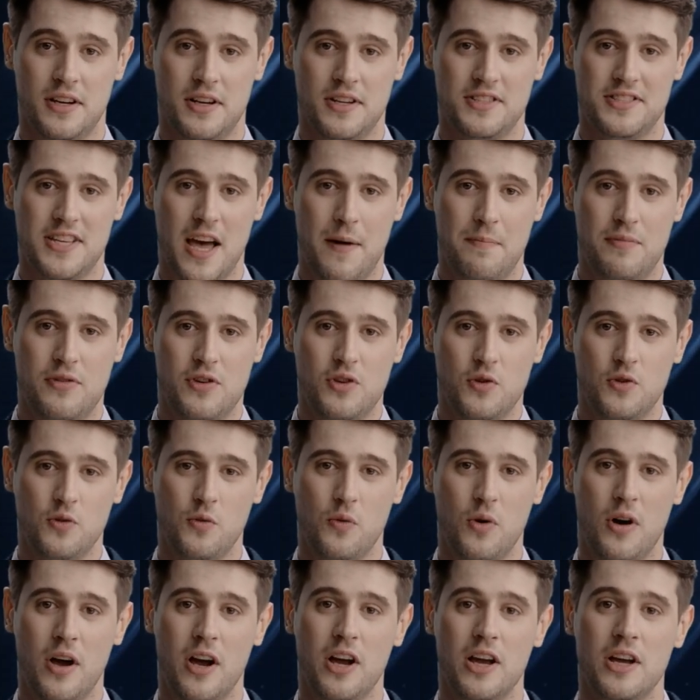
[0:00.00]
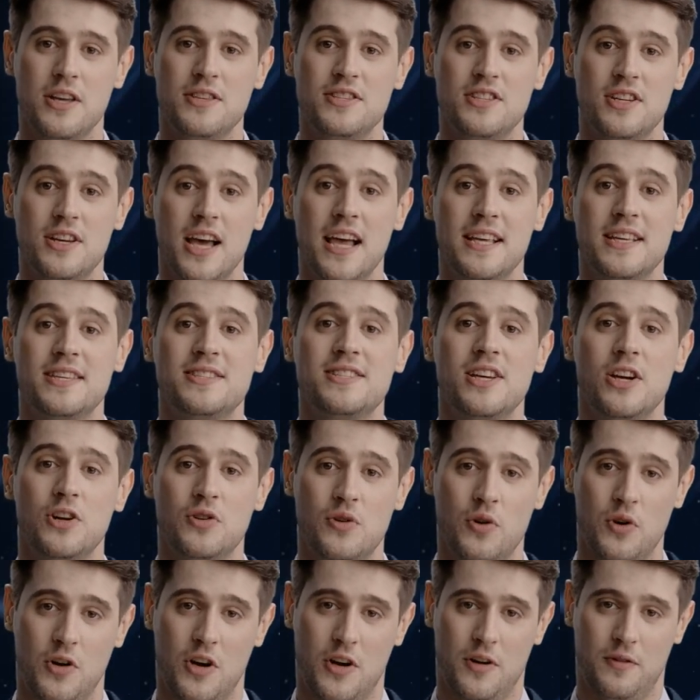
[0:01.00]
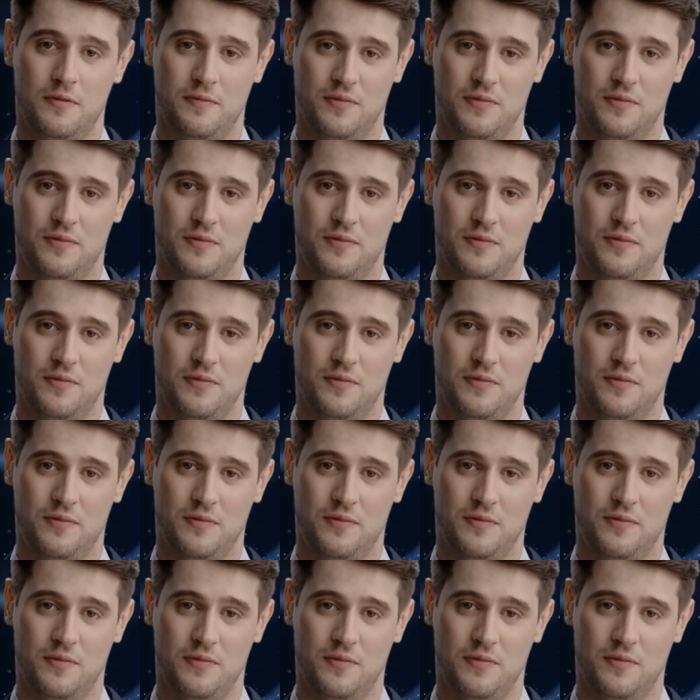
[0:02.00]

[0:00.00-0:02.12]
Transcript: Step 2. Select Cellular.